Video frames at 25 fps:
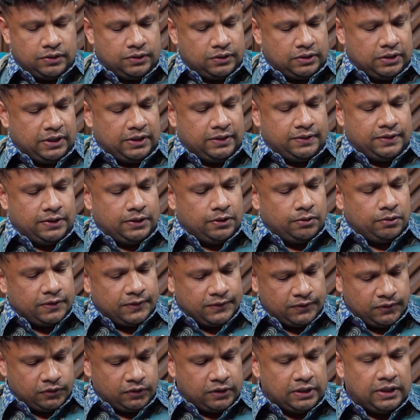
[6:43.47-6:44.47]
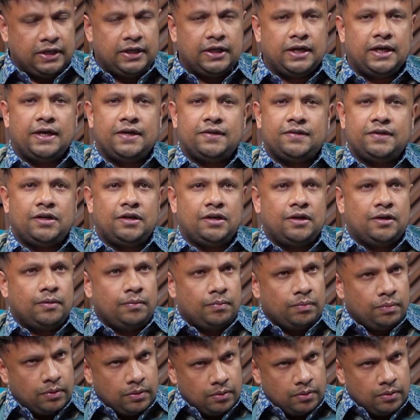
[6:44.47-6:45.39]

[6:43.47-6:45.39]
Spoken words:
so let's say Australia has a